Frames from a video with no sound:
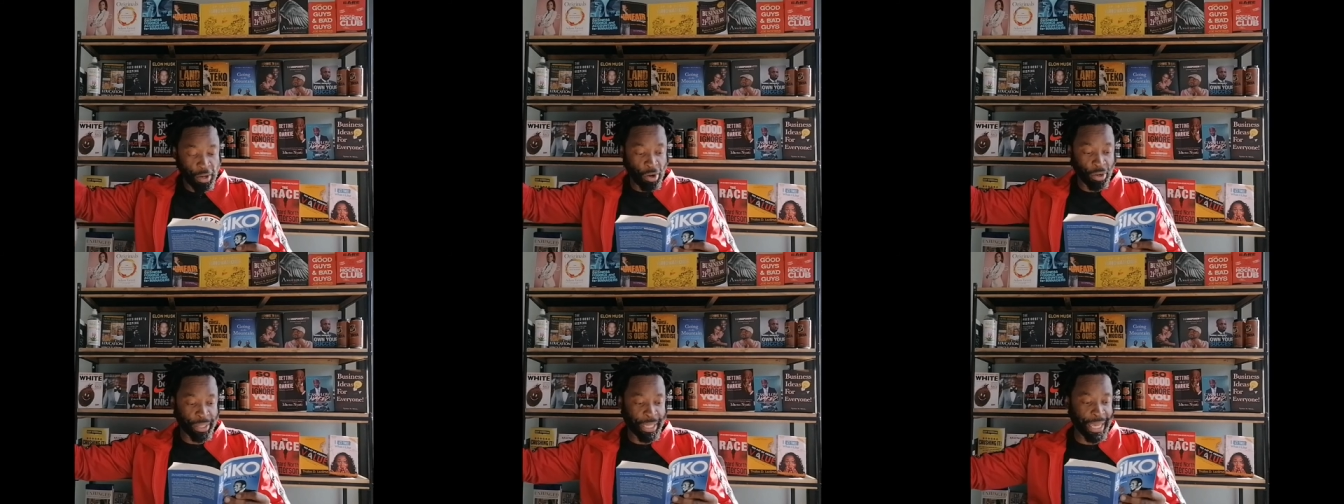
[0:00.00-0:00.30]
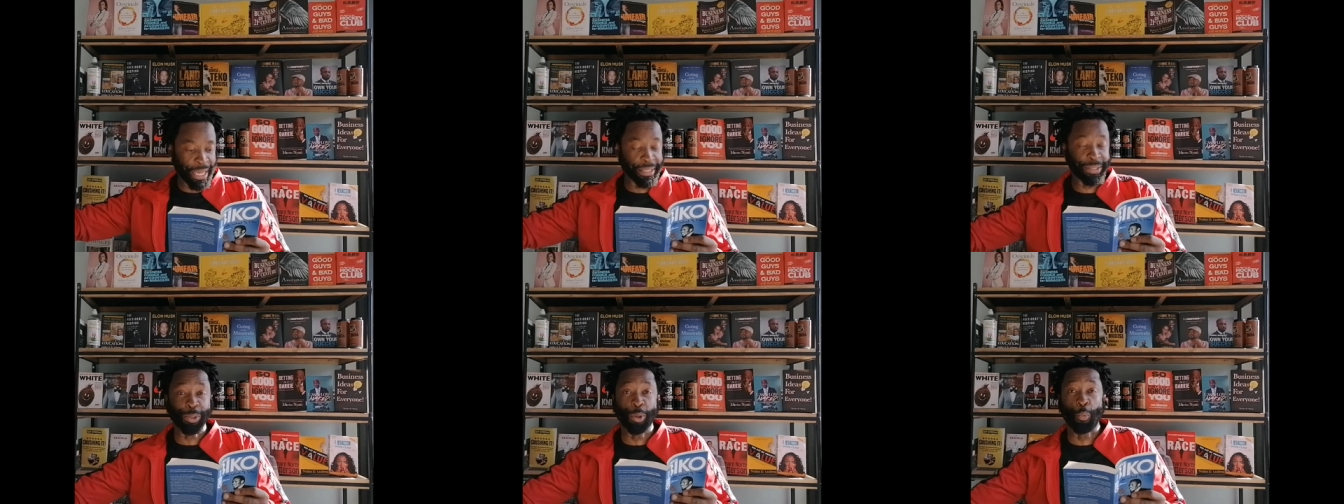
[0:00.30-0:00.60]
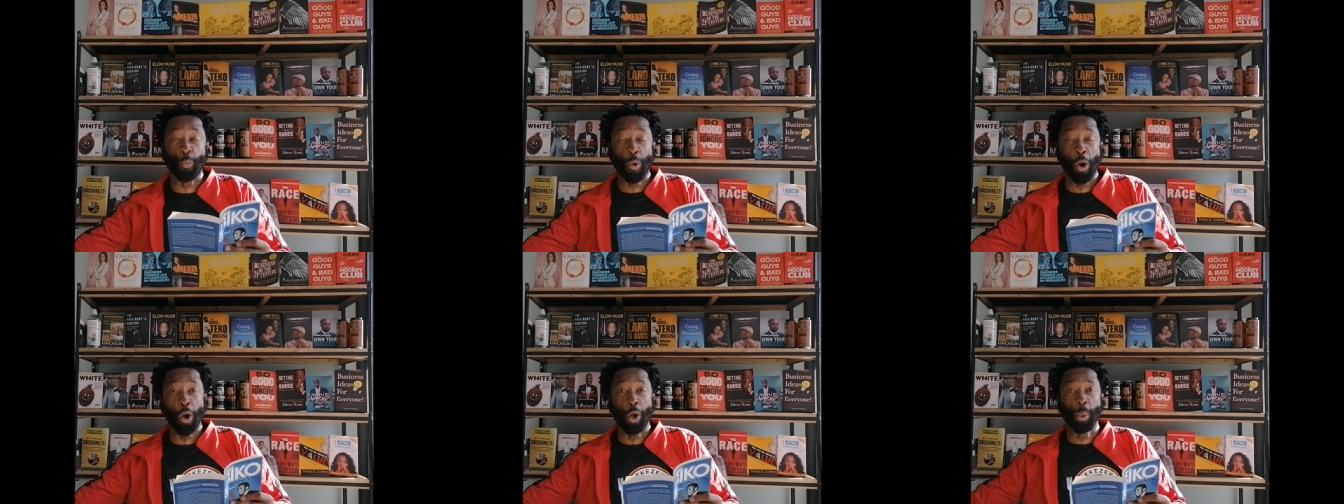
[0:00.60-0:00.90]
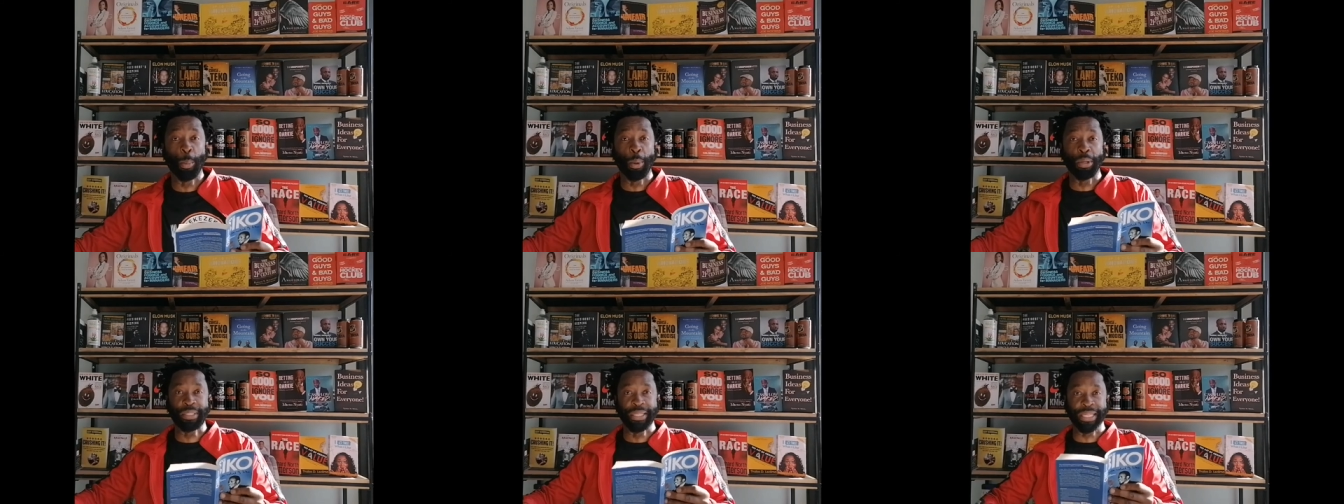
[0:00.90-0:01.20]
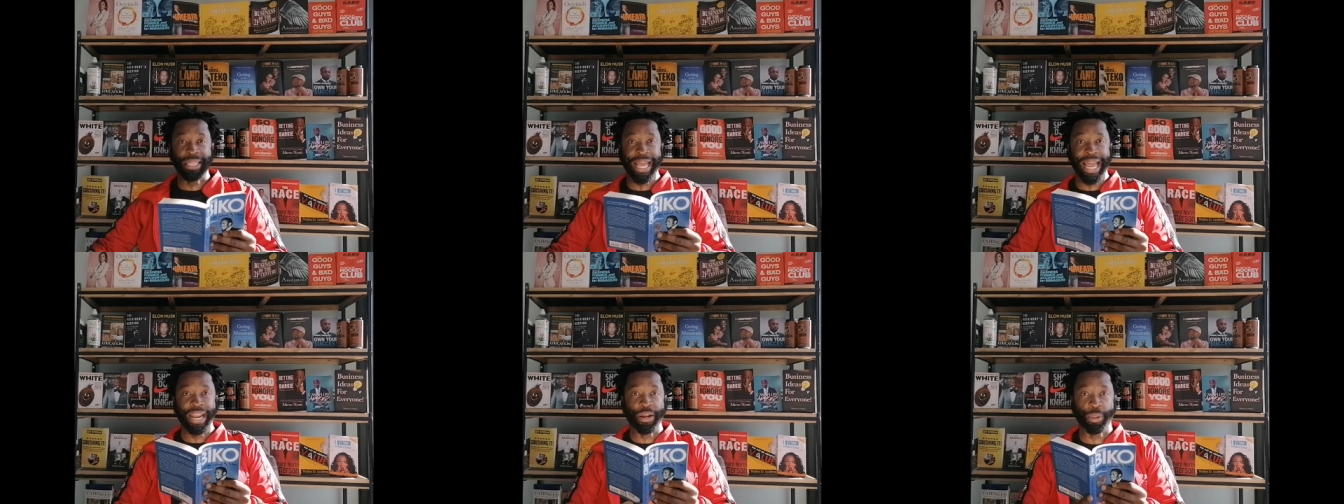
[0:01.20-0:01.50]
Okay, so we're almost
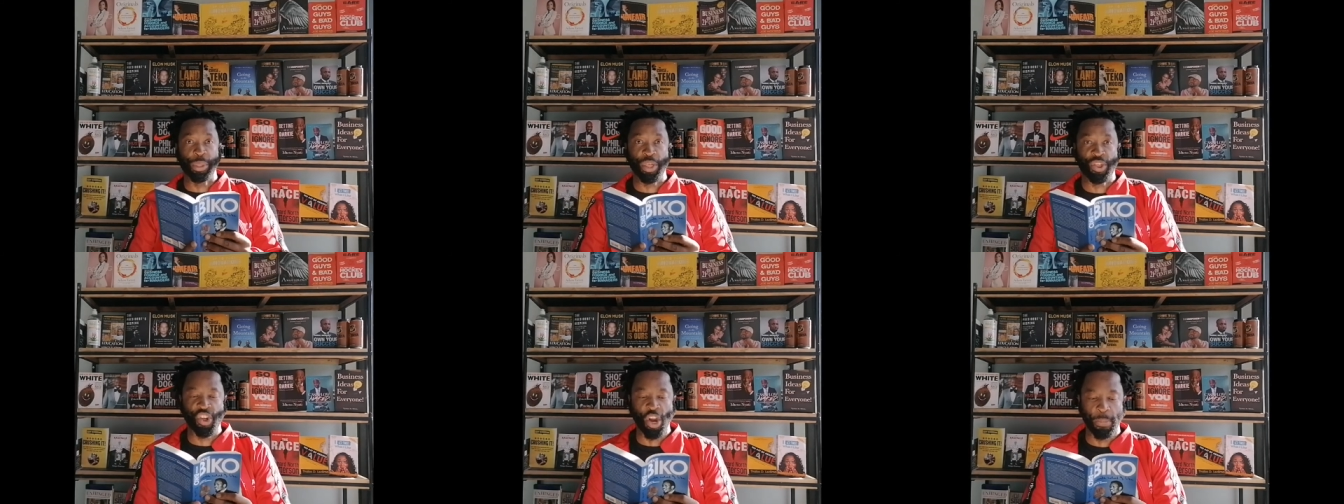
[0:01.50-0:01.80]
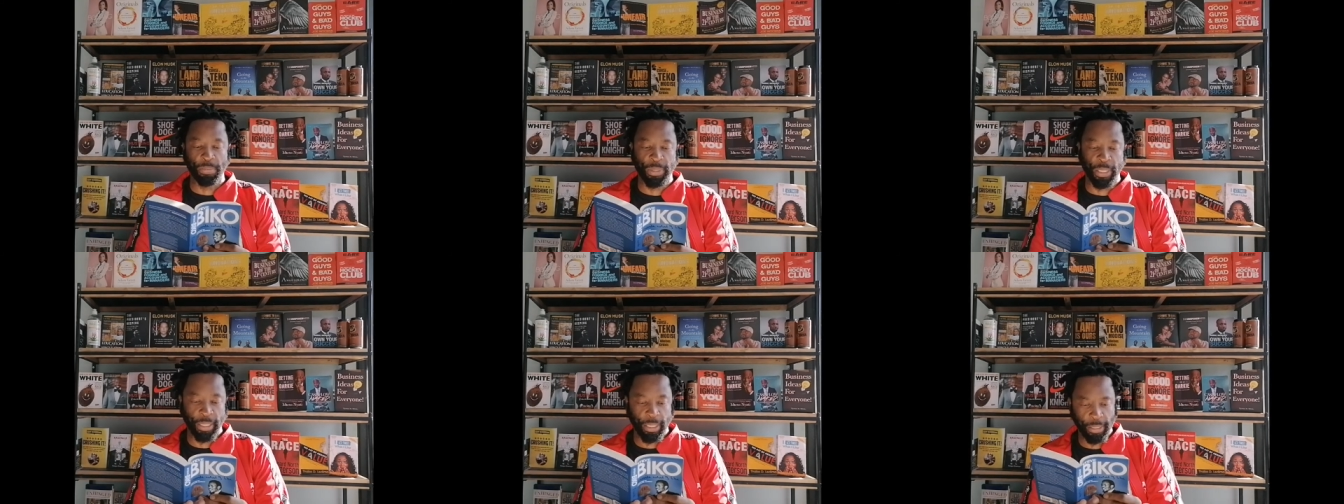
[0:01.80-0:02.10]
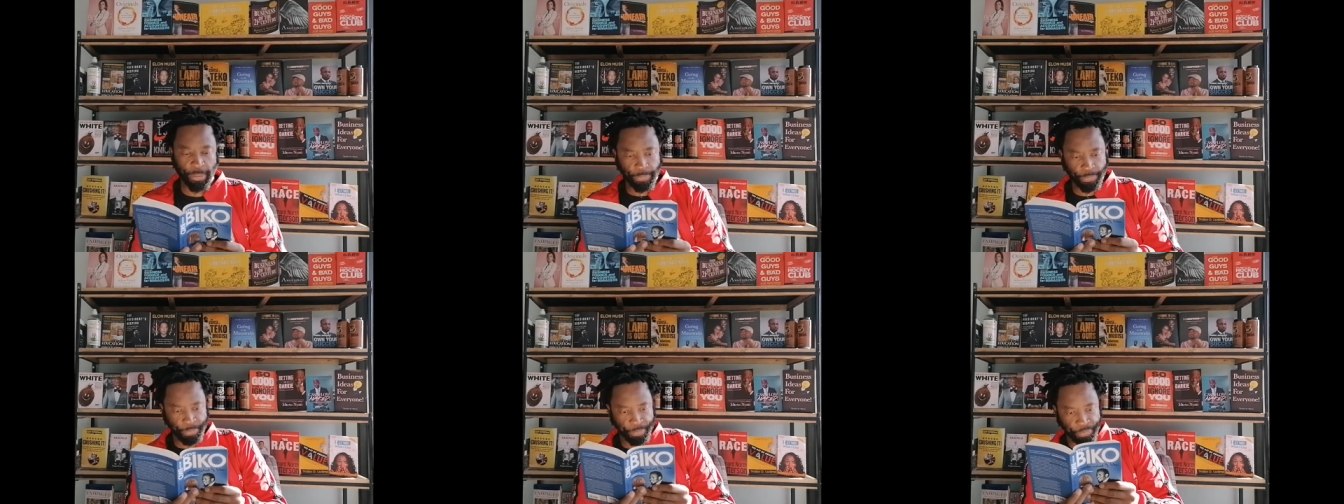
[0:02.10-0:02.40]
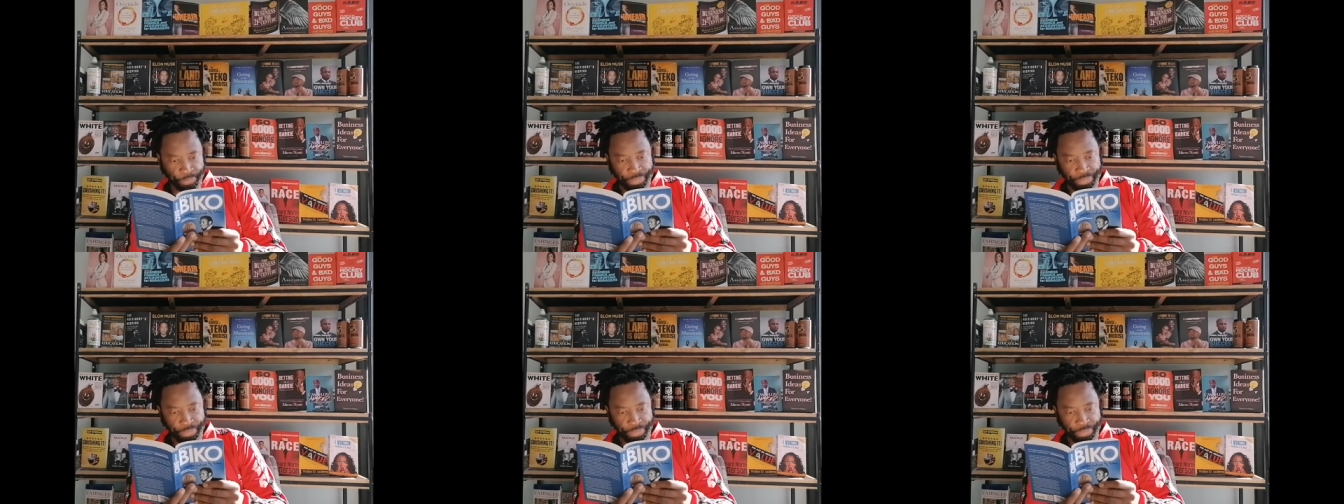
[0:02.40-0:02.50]
at the end of the chapter, no?